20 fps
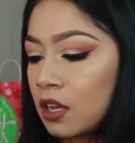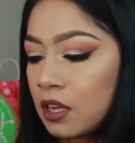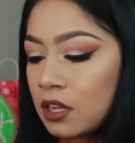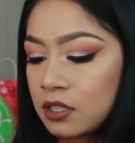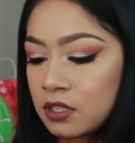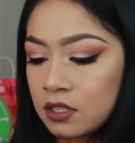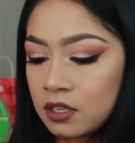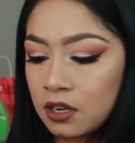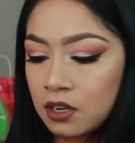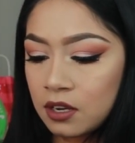
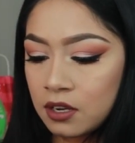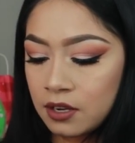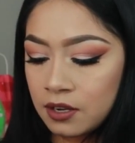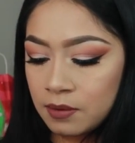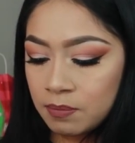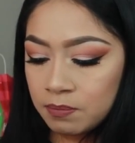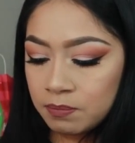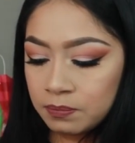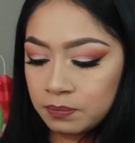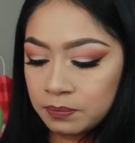It's
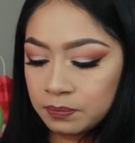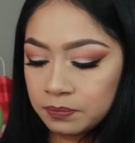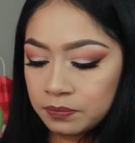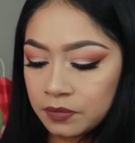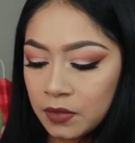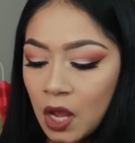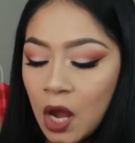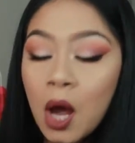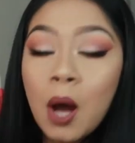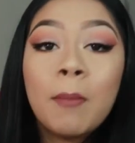
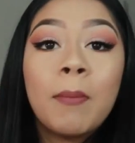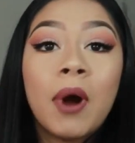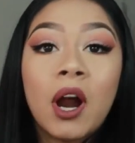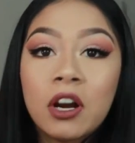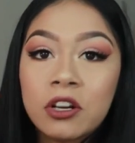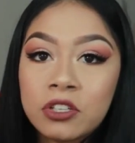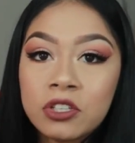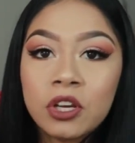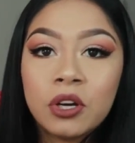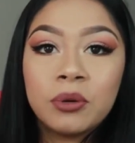a
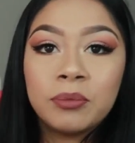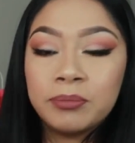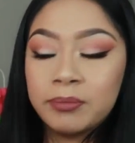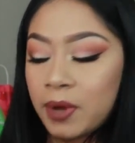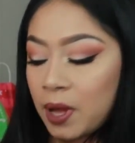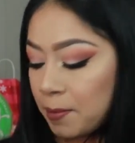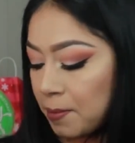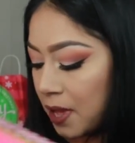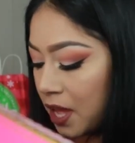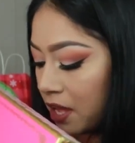bar soap,
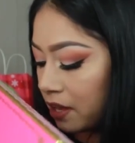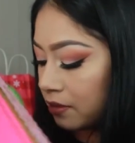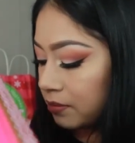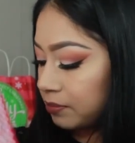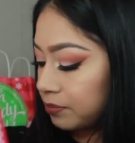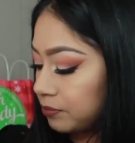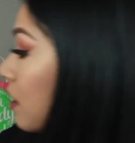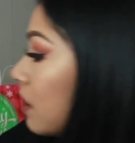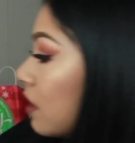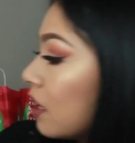my bad.
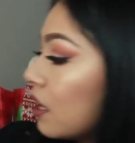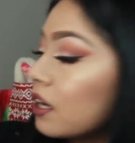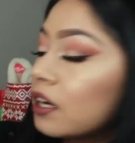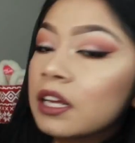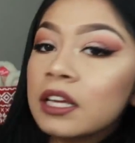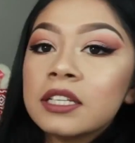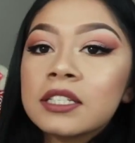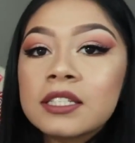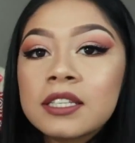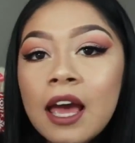And then
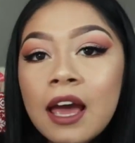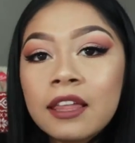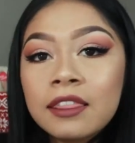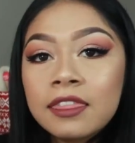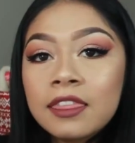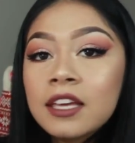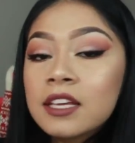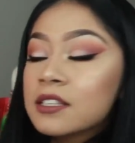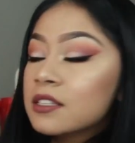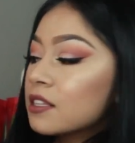
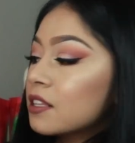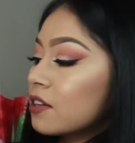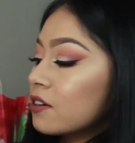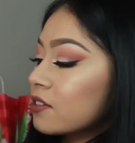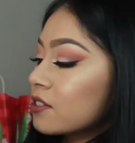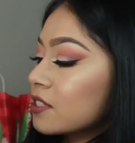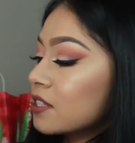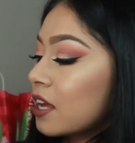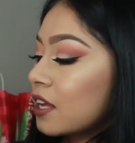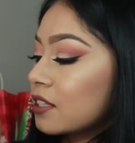inside this
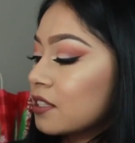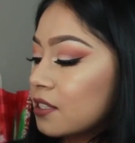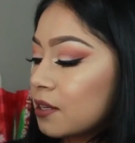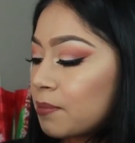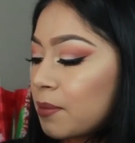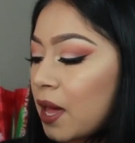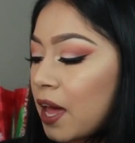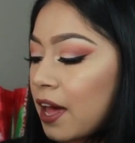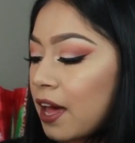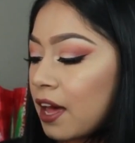little Santa
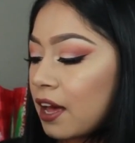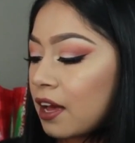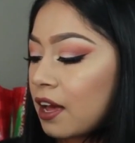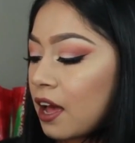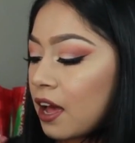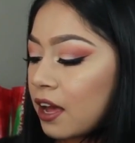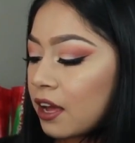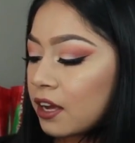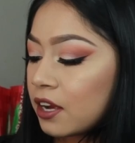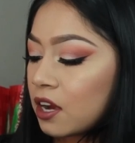bag,
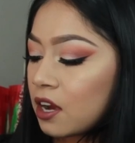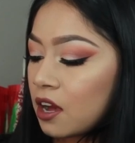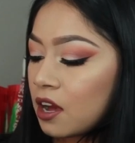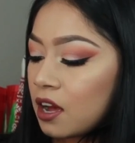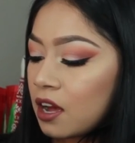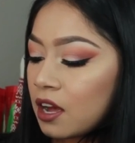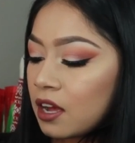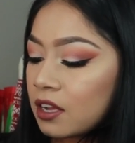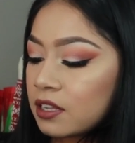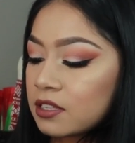I
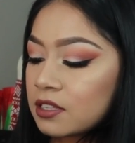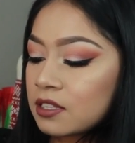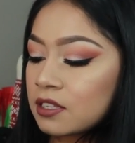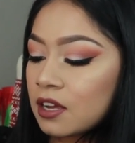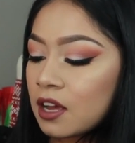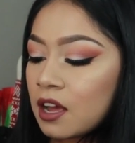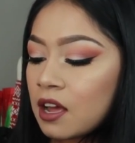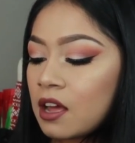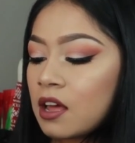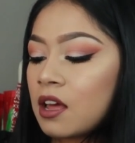got
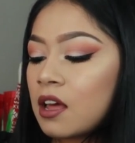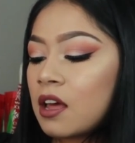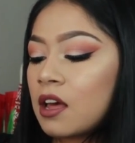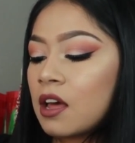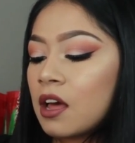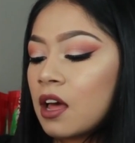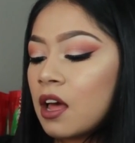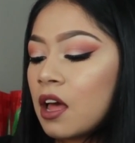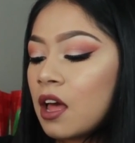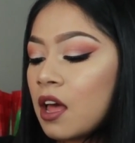a
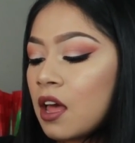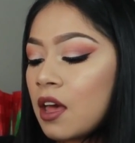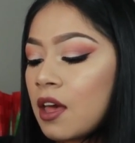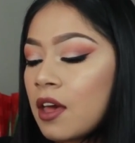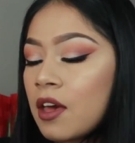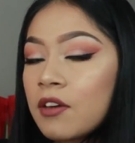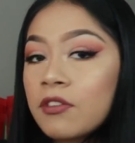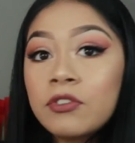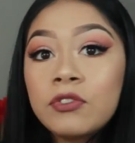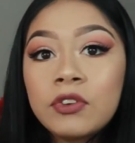
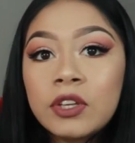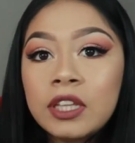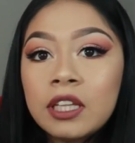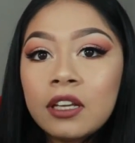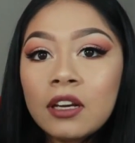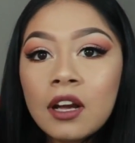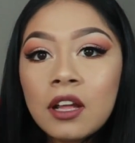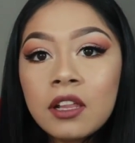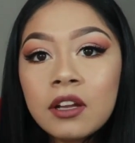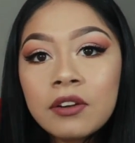
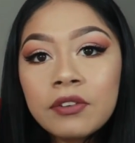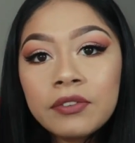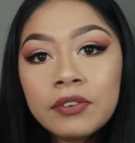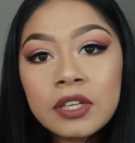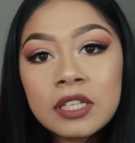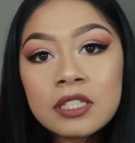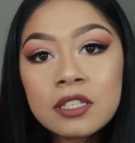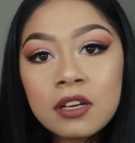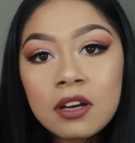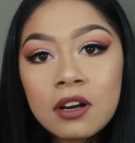$50
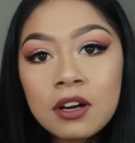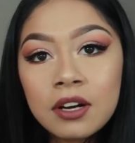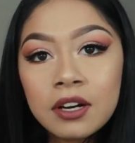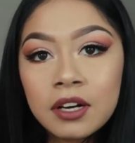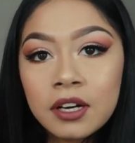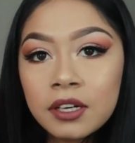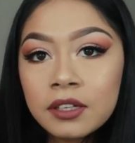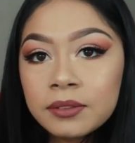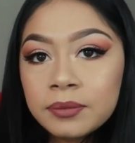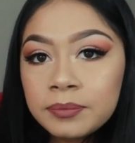Visa
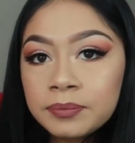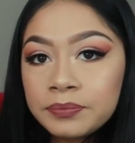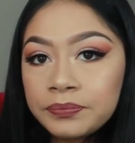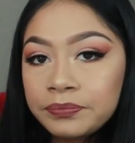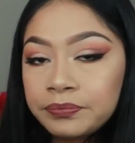card.